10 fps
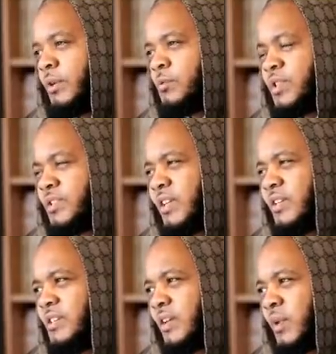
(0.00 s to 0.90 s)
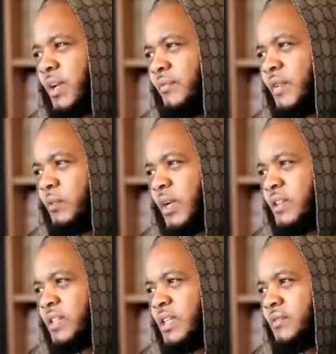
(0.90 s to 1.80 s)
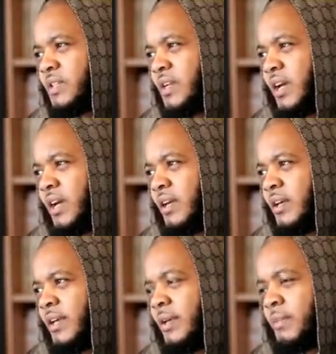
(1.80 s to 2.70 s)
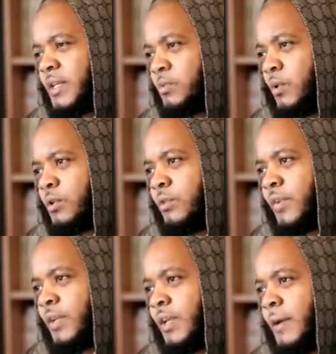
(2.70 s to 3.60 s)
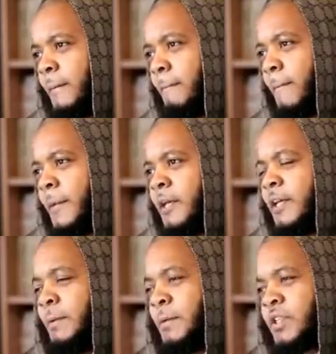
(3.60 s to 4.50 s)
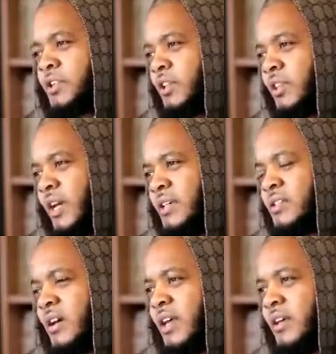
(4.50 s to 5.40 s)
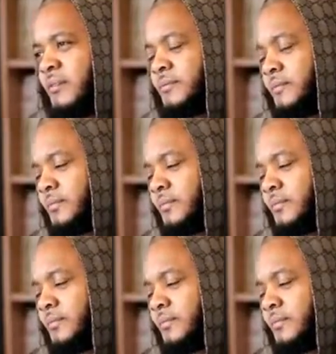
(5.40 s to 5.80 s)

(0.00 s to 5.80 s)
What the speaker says: And it was one of the saddest things that kind of hit me as well, to think that he was such a nice guy,